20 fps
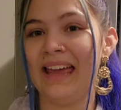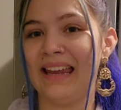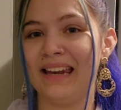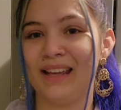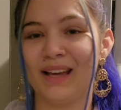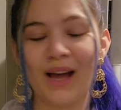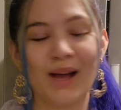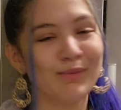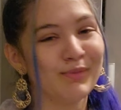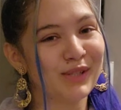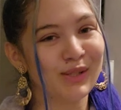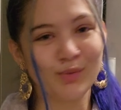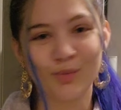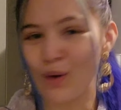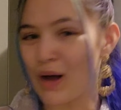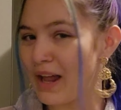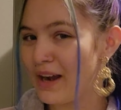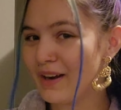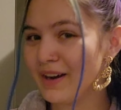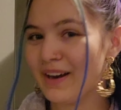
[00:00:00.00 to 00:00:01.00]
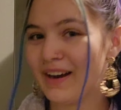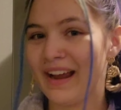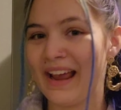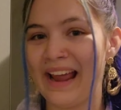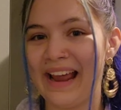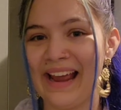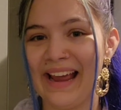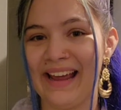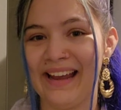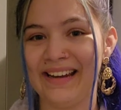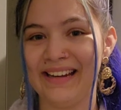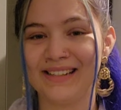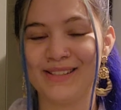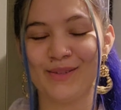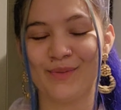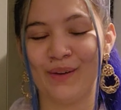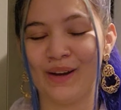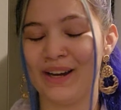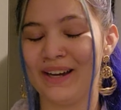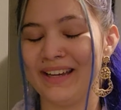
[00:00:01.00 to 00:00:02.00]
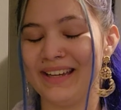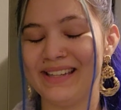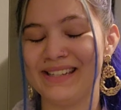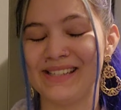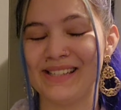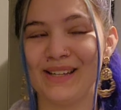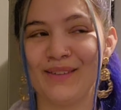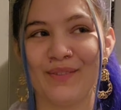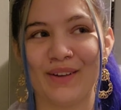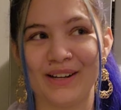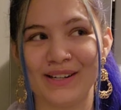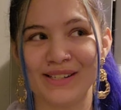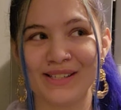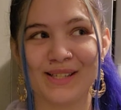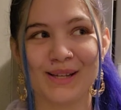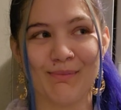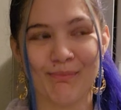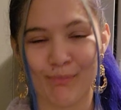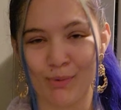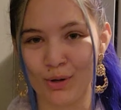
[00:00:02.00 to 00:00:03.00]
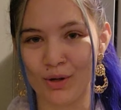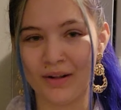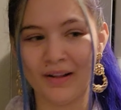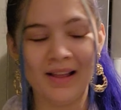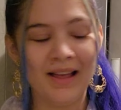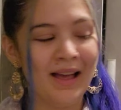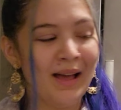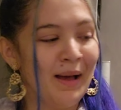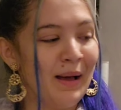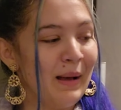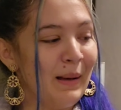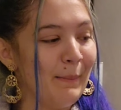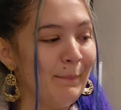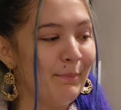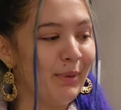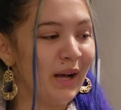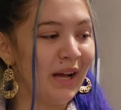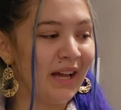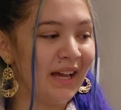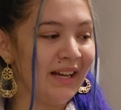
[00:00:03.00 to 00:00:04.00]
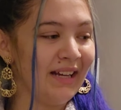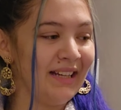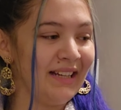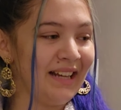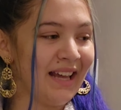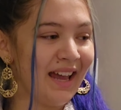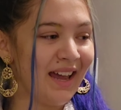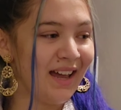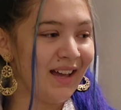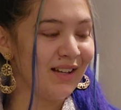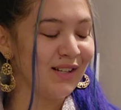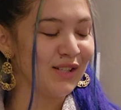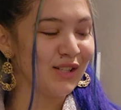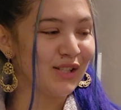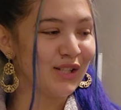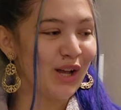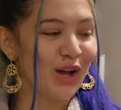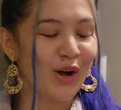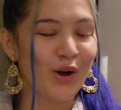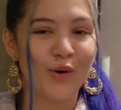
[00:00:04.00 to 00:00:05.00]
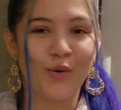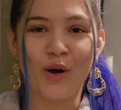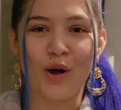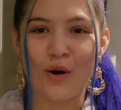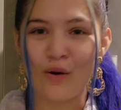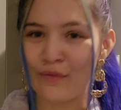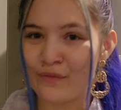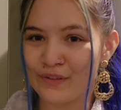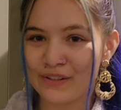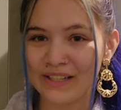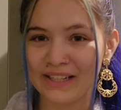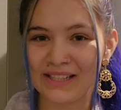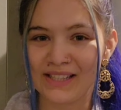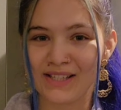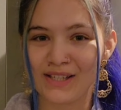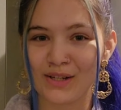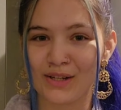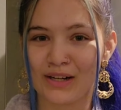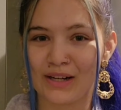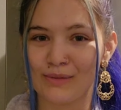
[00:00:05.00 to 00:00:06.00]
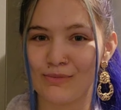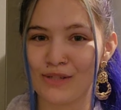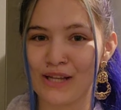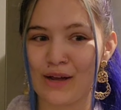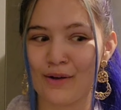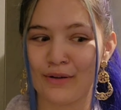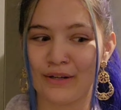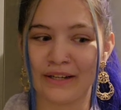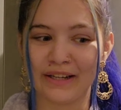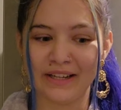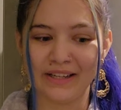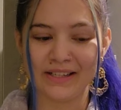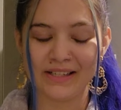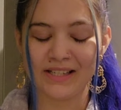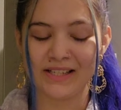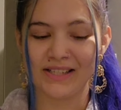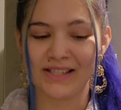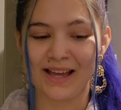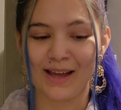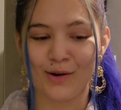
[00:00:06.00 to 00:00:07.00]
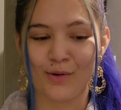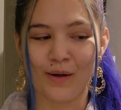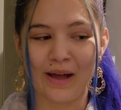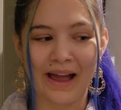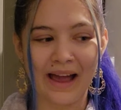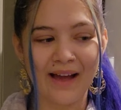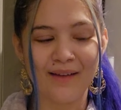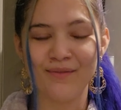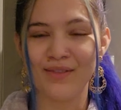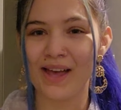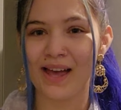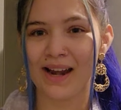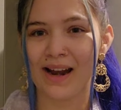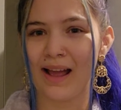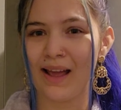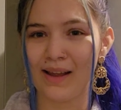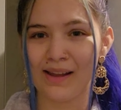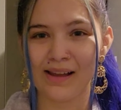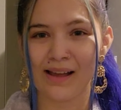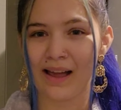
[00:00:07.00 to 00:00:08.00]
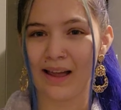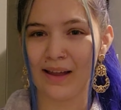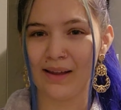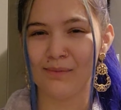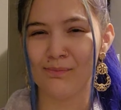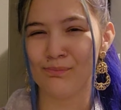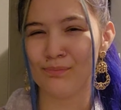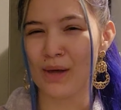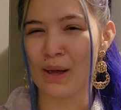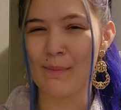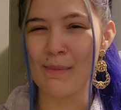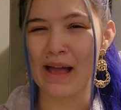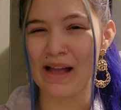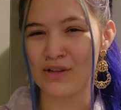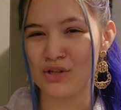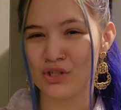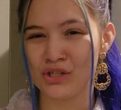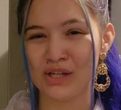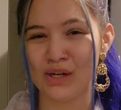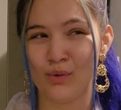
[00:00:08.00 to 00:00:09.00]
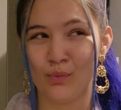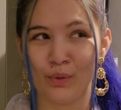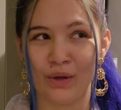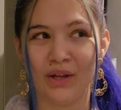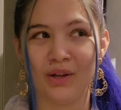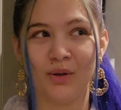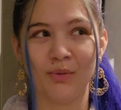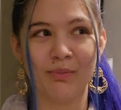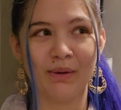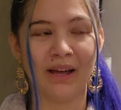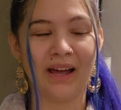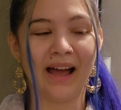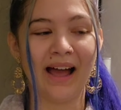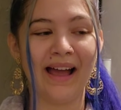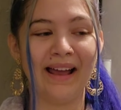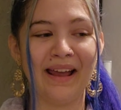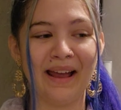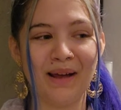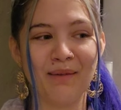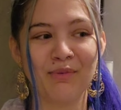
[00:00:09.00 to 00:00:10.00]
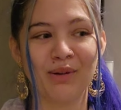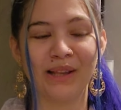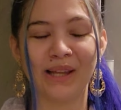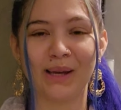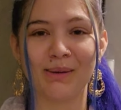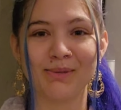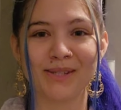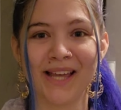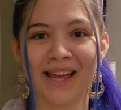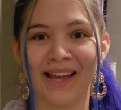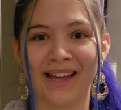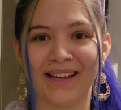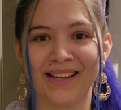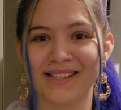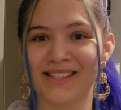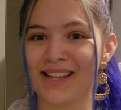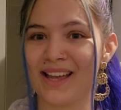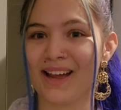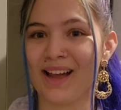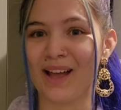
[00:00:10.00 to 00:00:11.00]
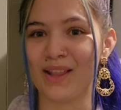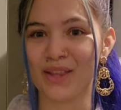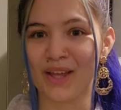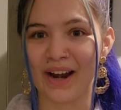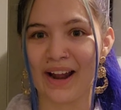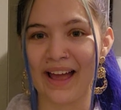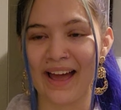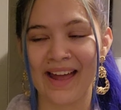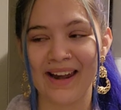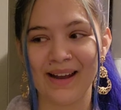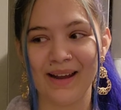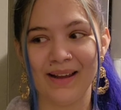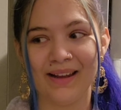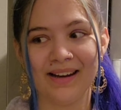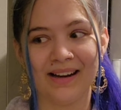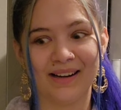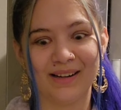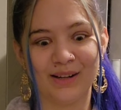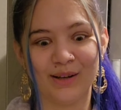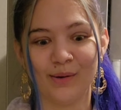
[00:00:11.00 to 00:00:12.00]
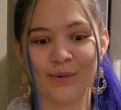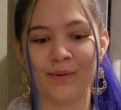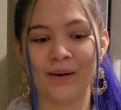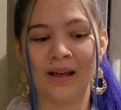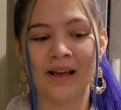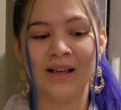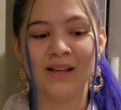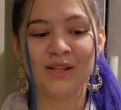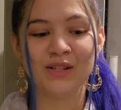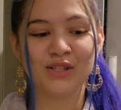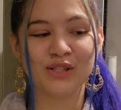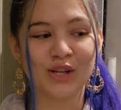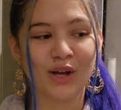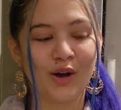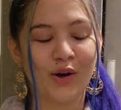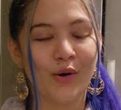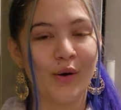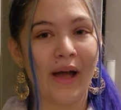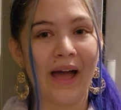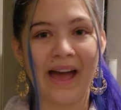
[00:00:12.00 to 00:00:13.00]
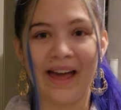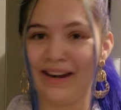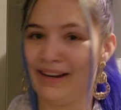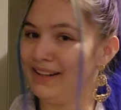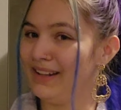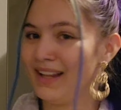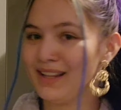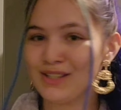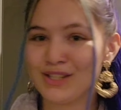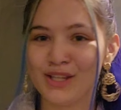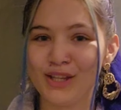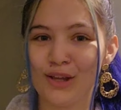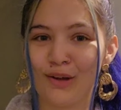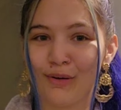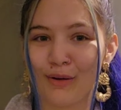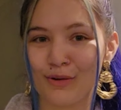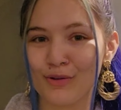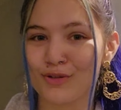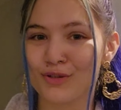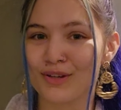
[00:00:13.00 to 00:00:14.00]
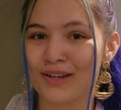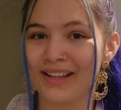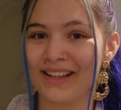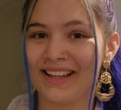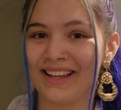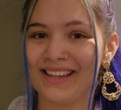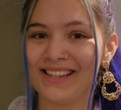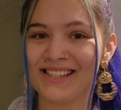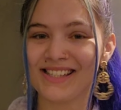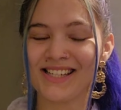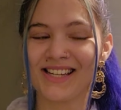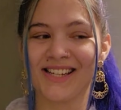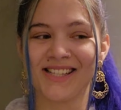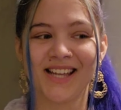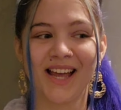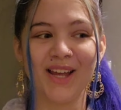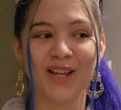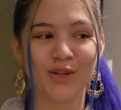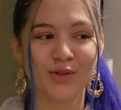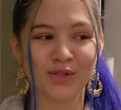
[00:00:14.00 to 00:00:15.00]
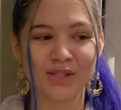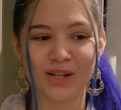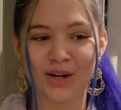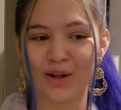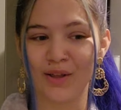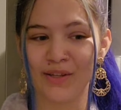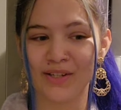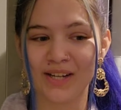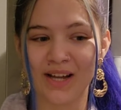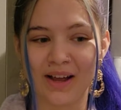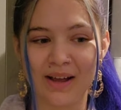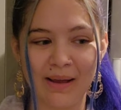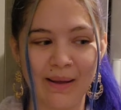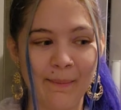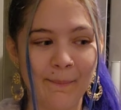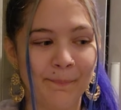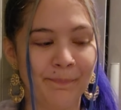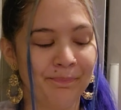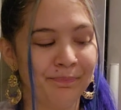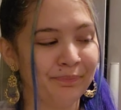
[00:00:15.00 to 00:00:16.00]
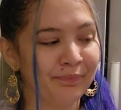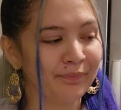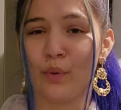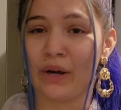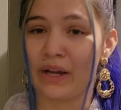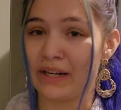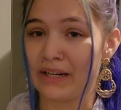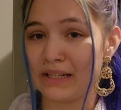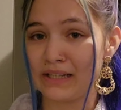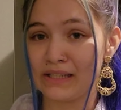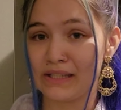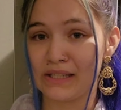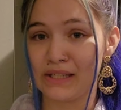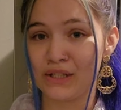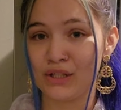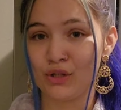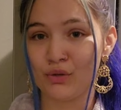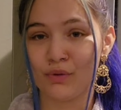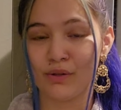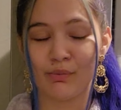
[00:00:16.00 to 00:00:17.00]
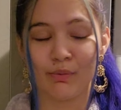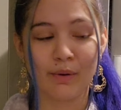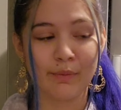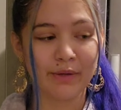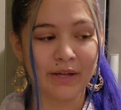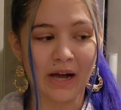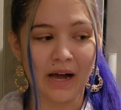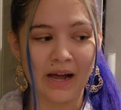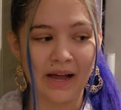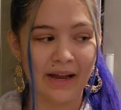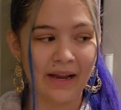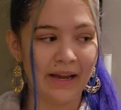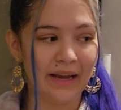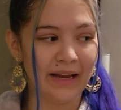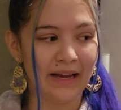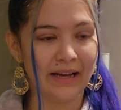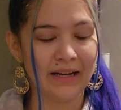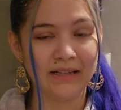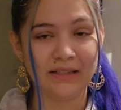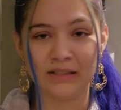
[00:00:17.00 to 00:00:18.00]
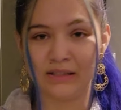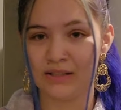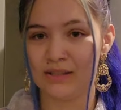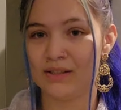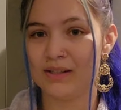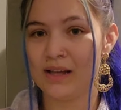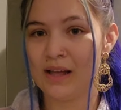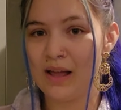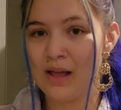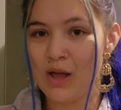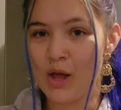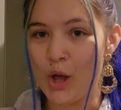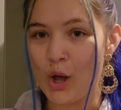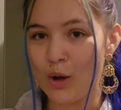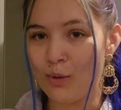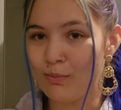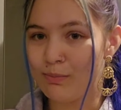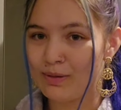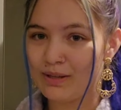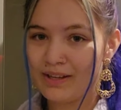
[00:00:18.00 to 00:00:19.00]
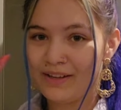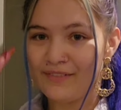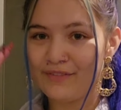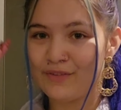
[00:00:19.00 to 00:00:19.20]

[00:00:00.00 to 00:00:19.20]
and it comes in water, and it's very easy, very simple. But yeah, so hopefully it still comes out good. Since I don't have that, I imagine it will, but I am really upset because like I thought I had it and I don't. So adding that to the grocery list because I use it all the time. We're gonna continue with what we got and hope